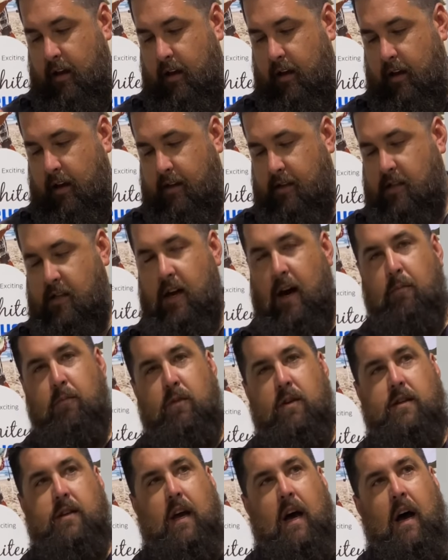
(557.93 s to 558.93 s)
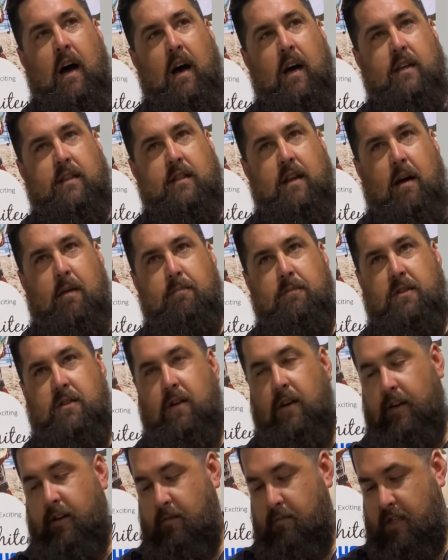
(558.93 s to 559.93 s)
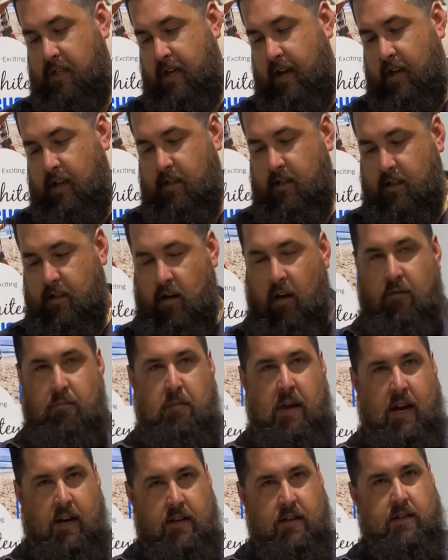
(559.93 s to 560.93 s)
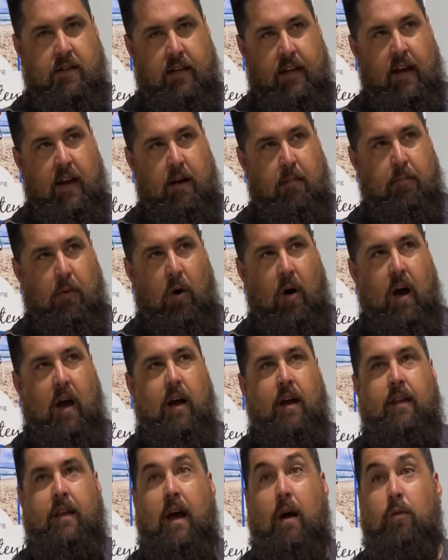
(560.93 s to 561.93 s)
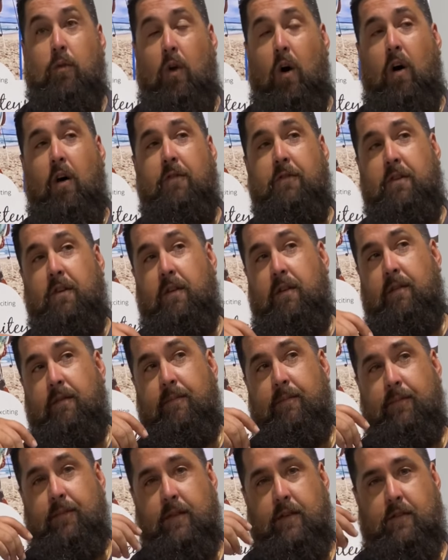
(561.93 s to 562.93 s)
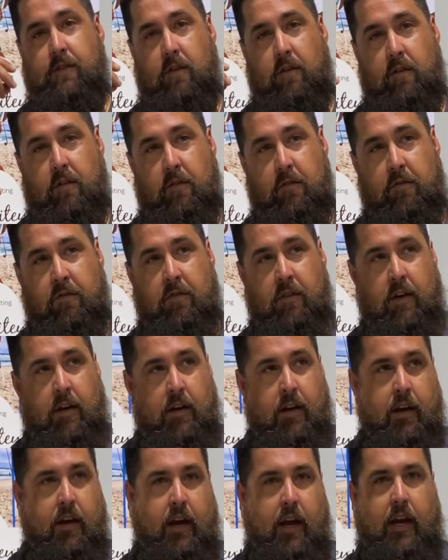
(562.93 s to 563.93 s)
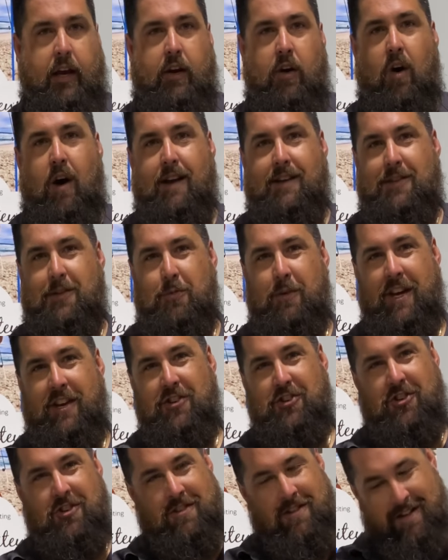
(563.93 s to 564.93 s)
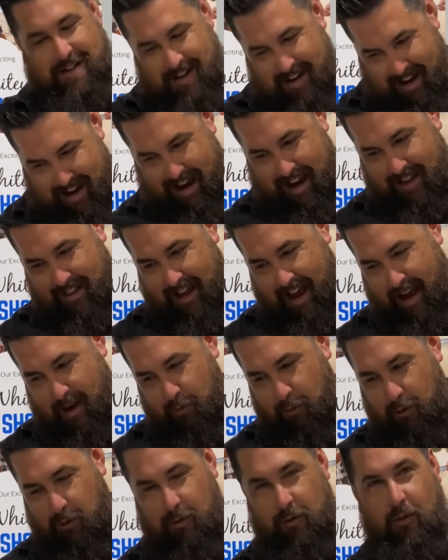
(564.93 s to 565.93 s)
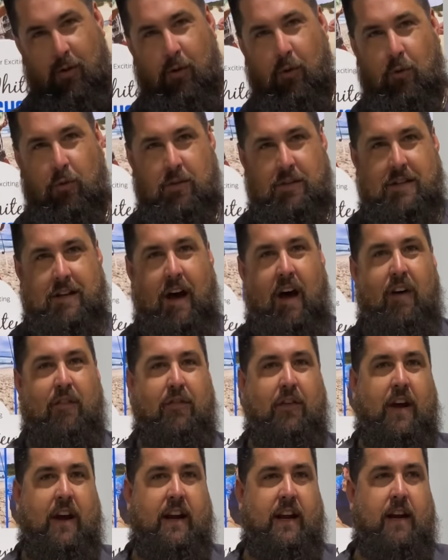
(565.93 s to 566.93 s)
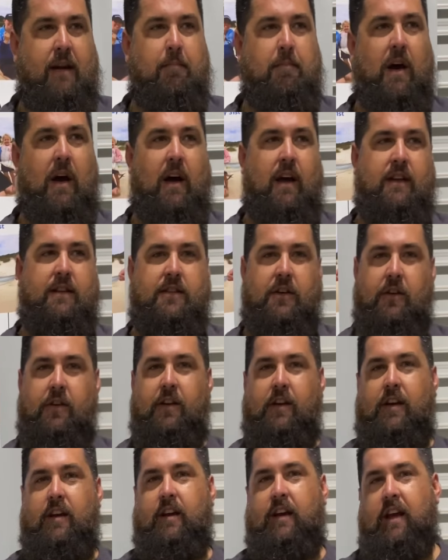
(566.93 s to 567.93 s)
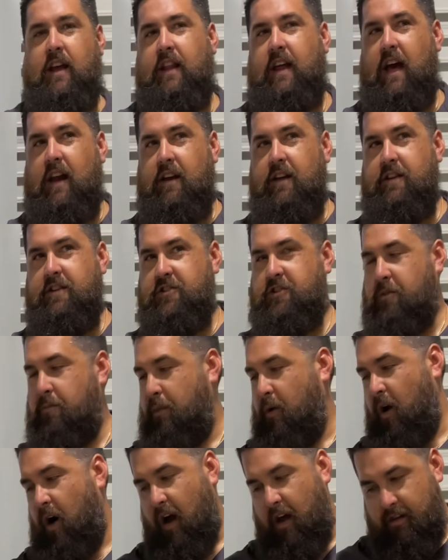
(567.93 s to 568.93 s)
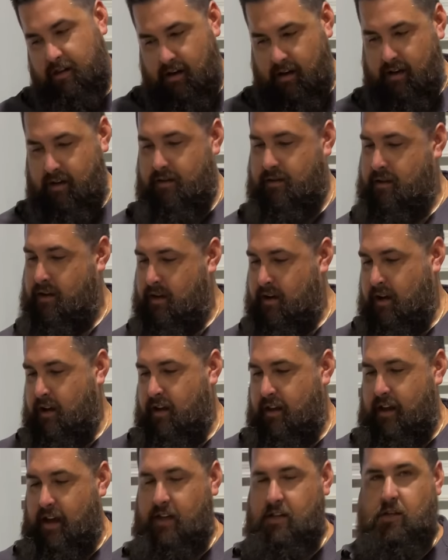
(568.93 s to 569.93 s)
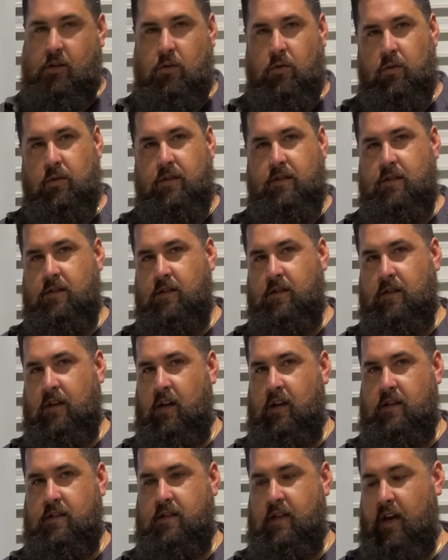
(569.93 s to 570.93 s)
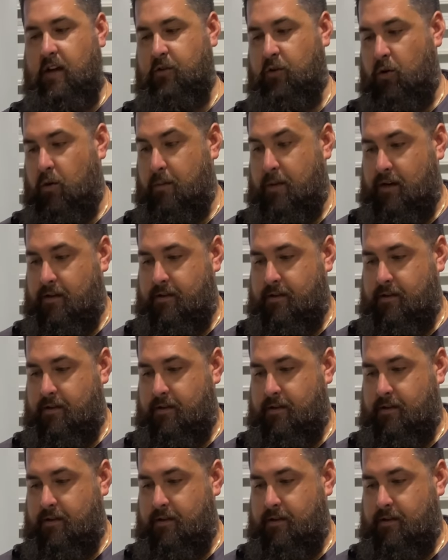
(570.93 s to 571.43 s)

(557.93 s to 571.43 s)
In some circumstances, I've managed to get a bite, and that will often sort of ignite a switch and they will all start feeding. But until you can get that initial bite, then that school is just going to stay dormant.